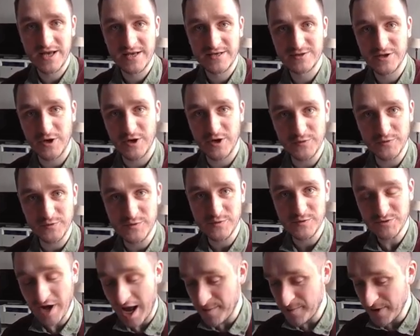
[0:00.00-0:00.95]
So
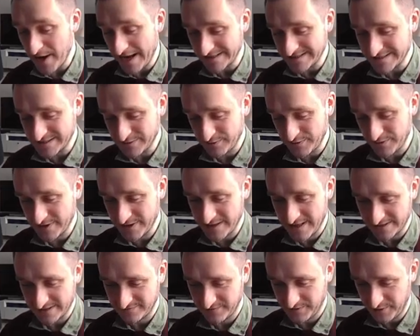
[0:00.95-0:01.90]
subscribe and see you in the
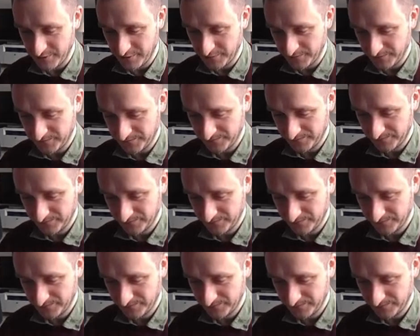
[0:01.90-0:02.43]
next video.